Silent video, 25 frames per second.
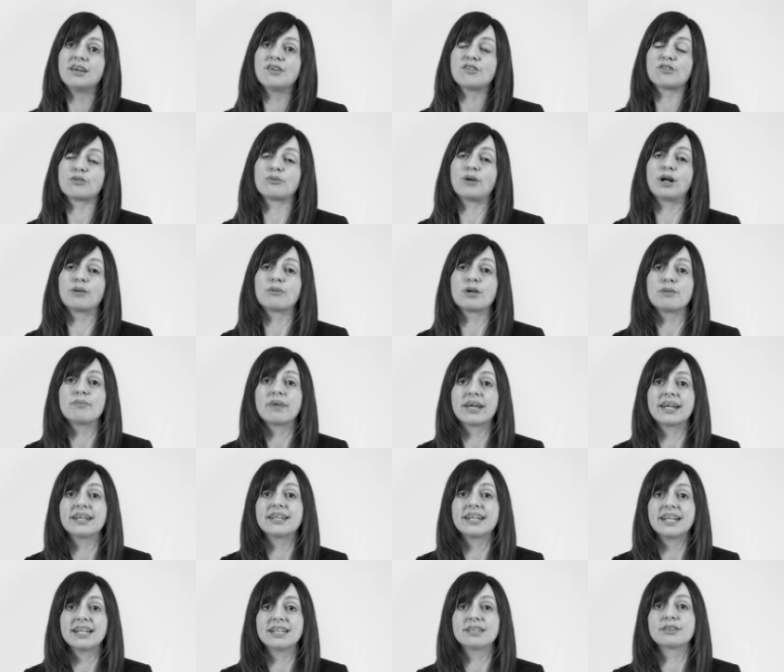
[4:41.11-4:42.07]
So while we
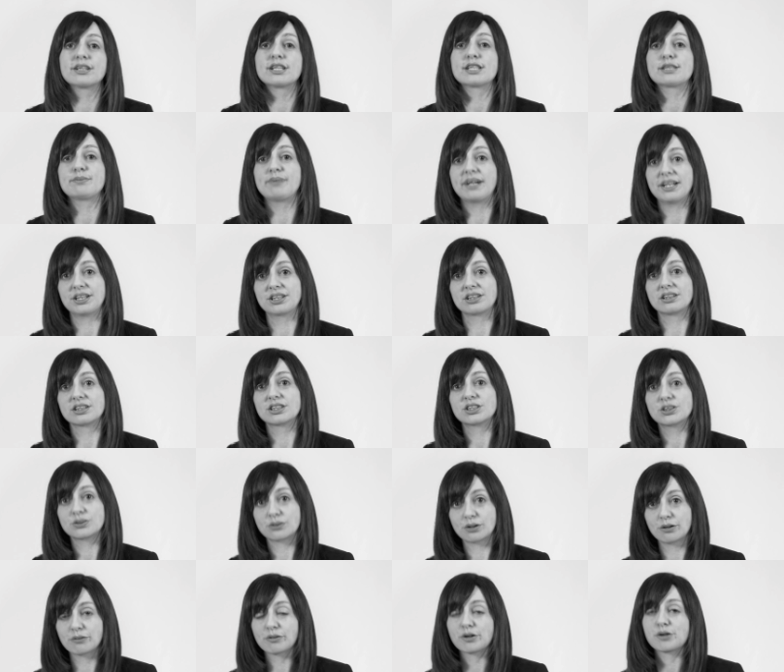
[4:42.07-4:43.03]
may need special
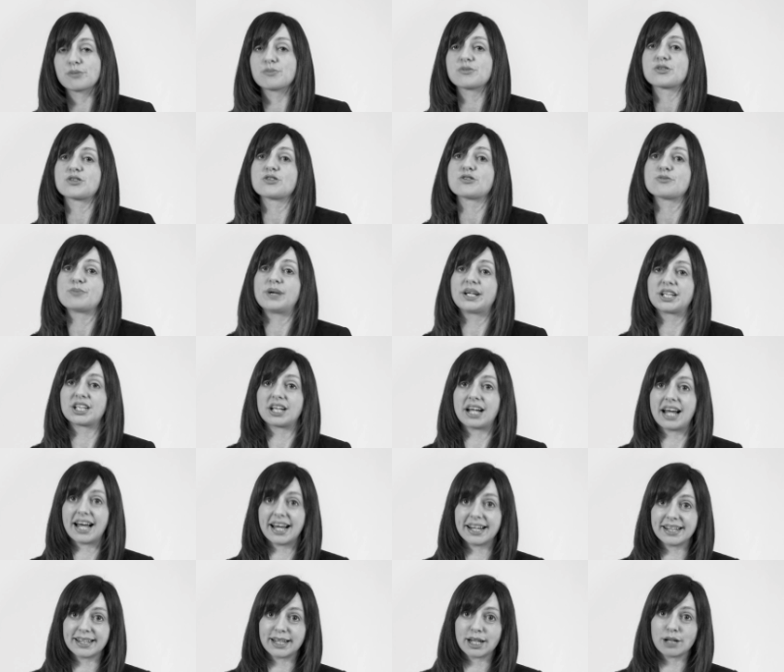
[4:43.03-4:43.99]
storerooms and special
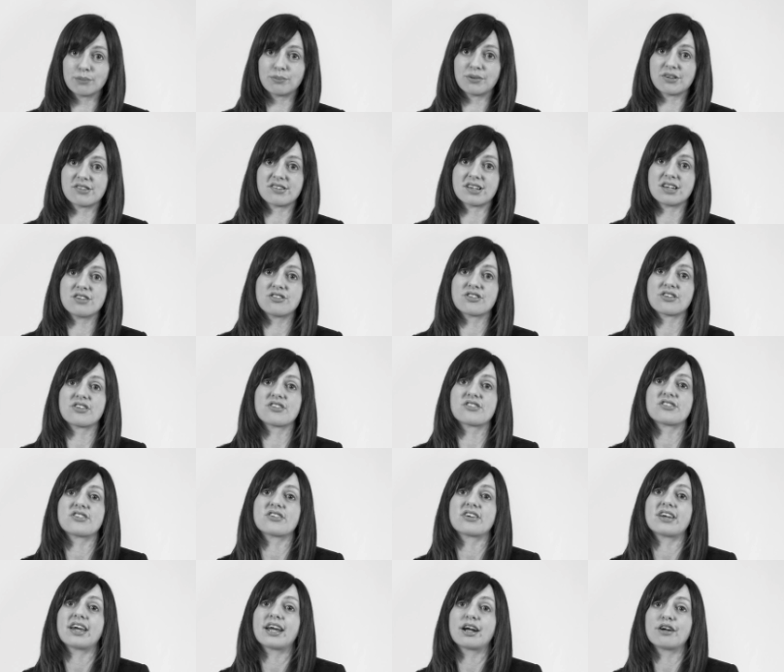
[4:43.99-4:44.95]
handling
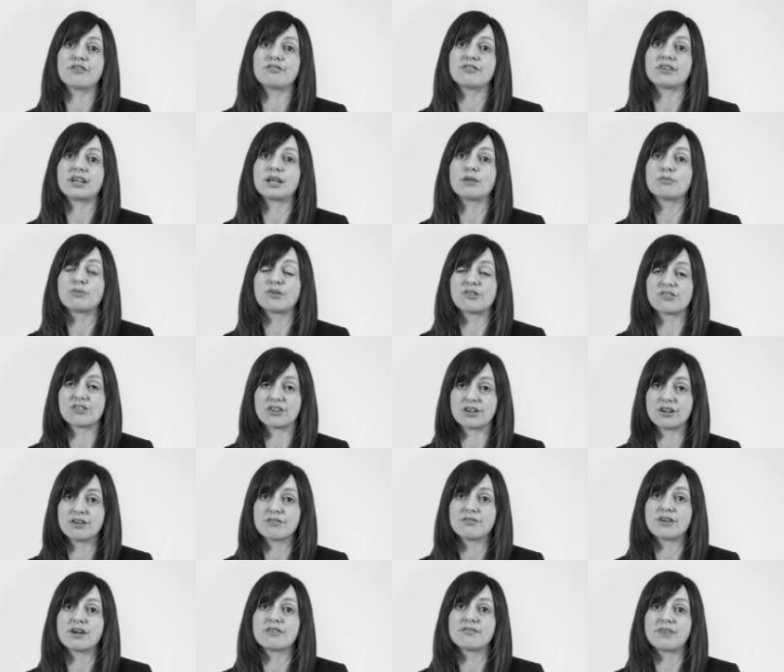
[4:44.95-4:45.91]
procedures to carefully
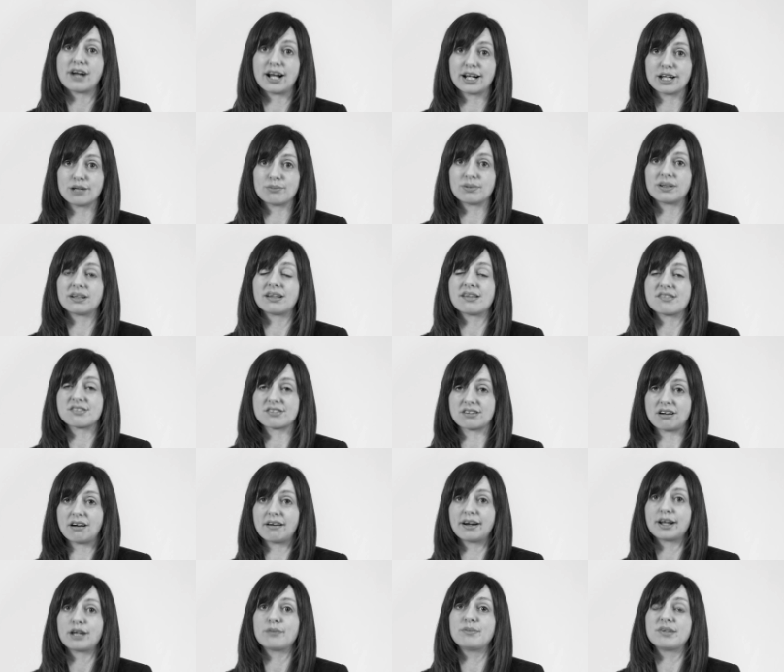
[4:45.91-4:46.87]
preserve our valuable
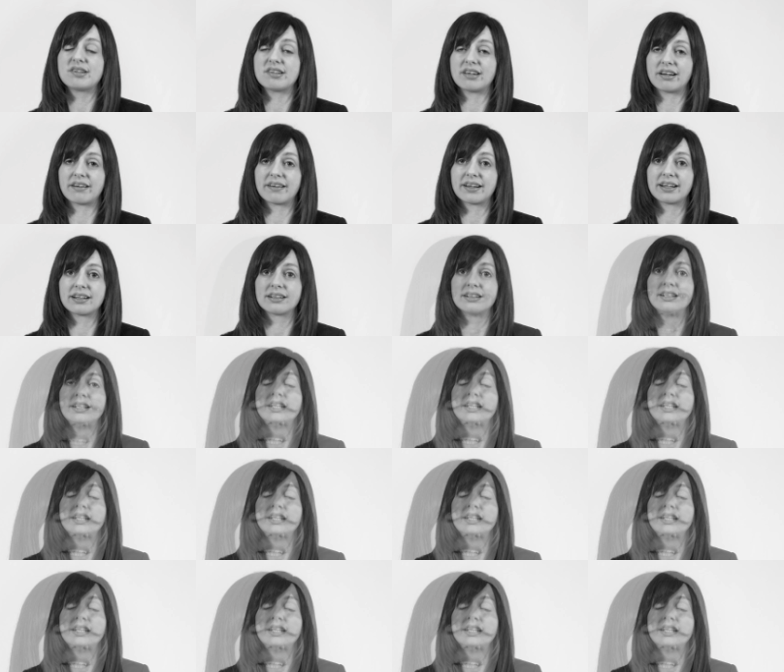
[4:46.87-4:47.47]
historic material,